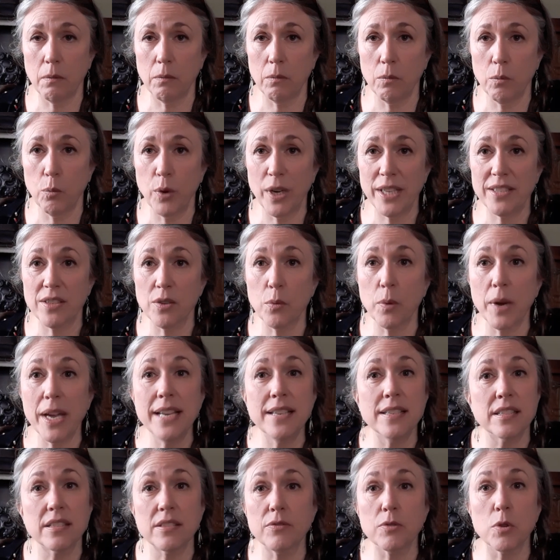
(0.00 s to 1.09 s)
went to
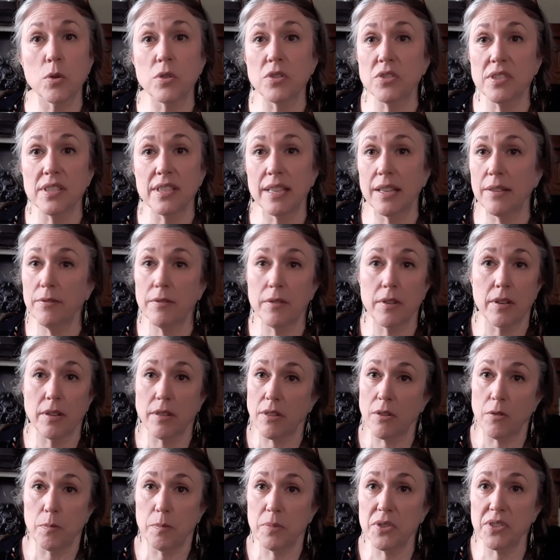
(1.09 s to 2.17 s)
waste, of course, in
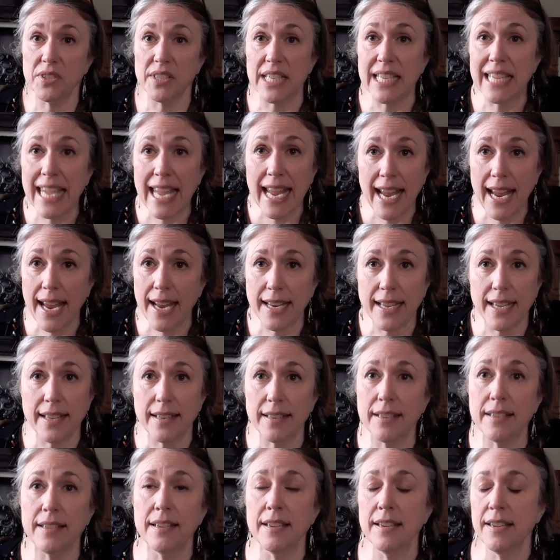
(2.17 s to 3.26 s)
their busy
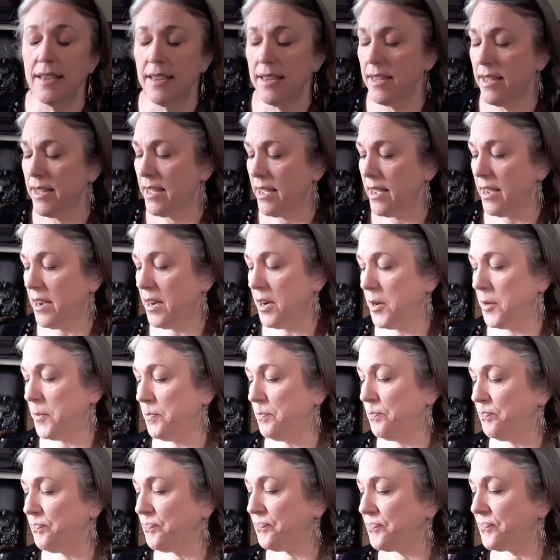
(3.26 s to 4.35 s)
canning.
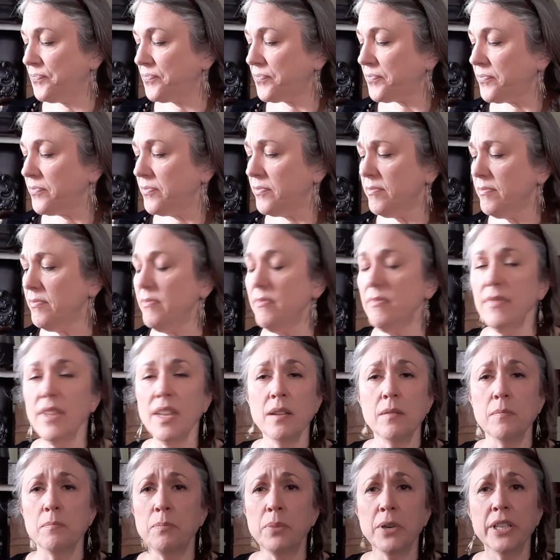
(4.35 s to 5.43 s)

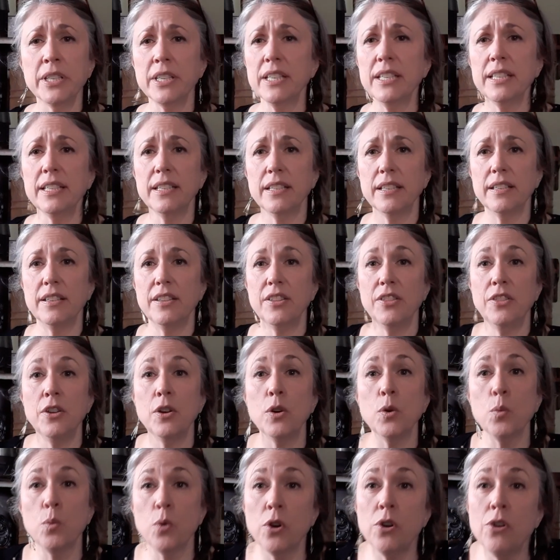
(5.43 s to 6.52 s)
But there
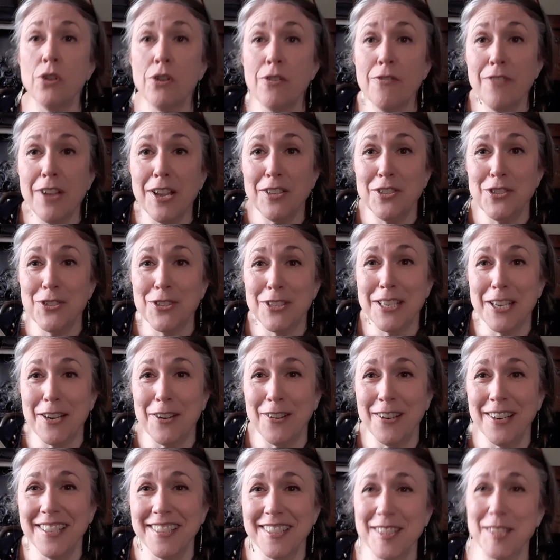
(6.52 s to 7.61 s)
were
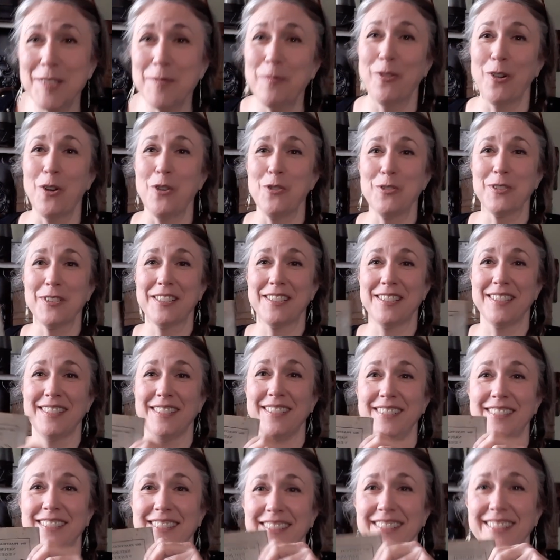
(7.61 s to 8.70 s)
vegetarians, folks.
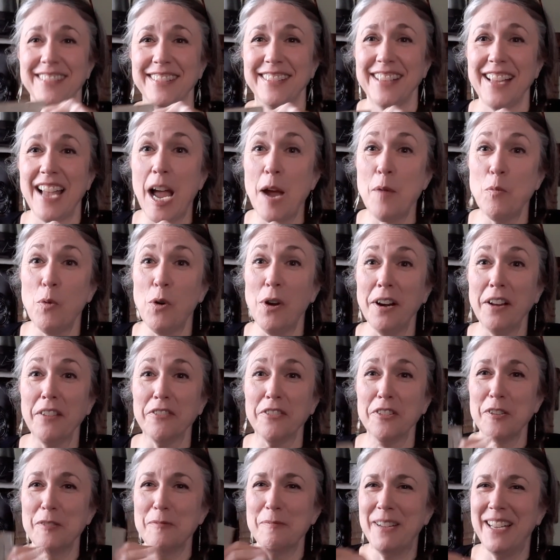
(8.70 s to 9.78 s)
I'm one of
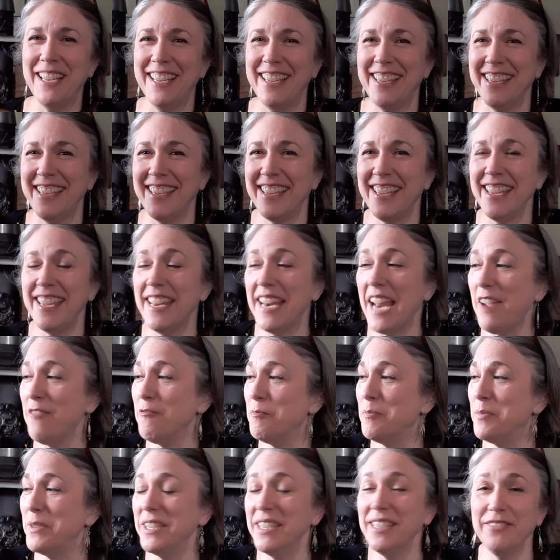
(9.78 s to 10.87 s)
them, and
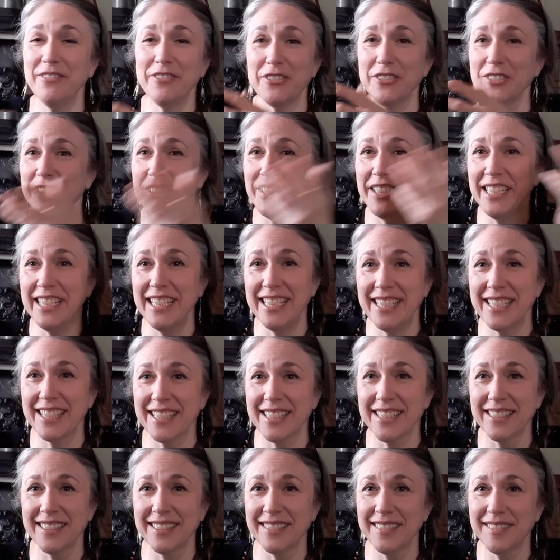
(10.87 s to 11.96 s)
I've been for
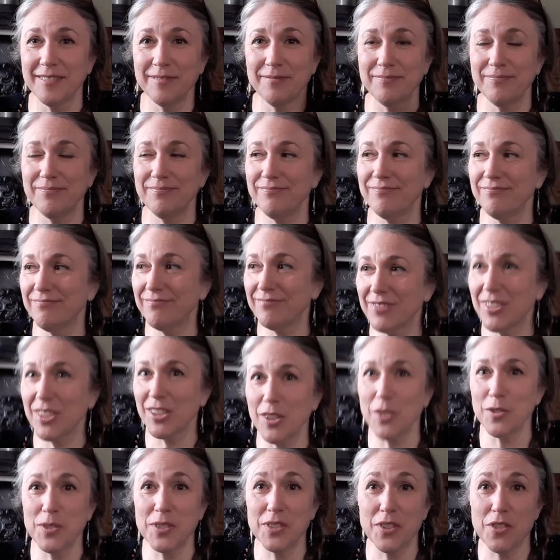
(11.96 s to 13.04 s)
like
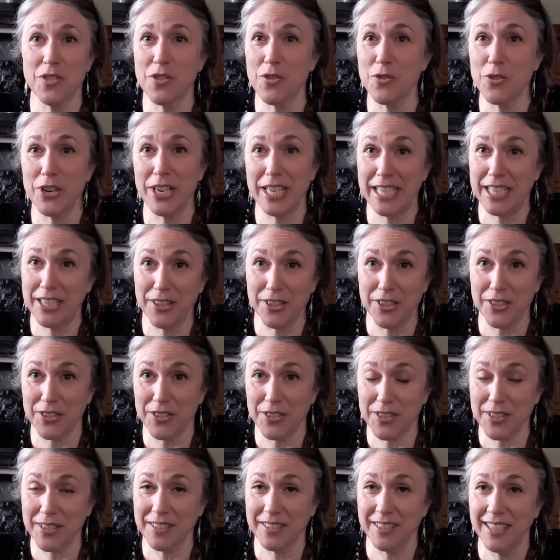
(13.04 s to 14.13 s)
close to 30
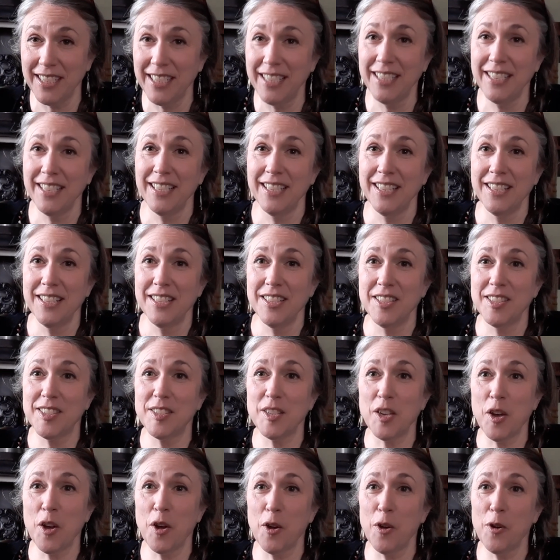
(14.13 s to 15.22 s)
years.
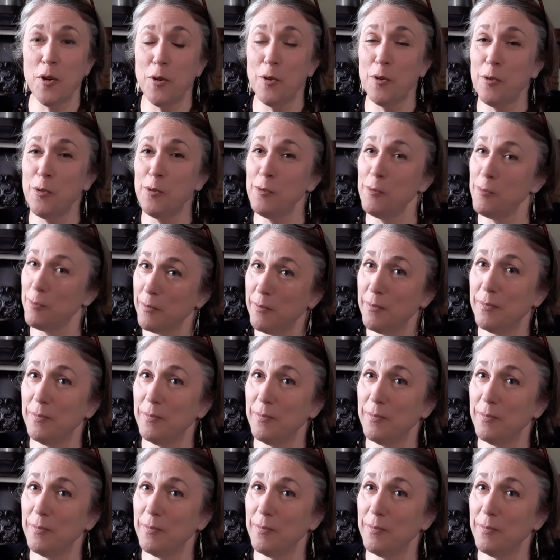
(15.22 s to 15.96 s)
So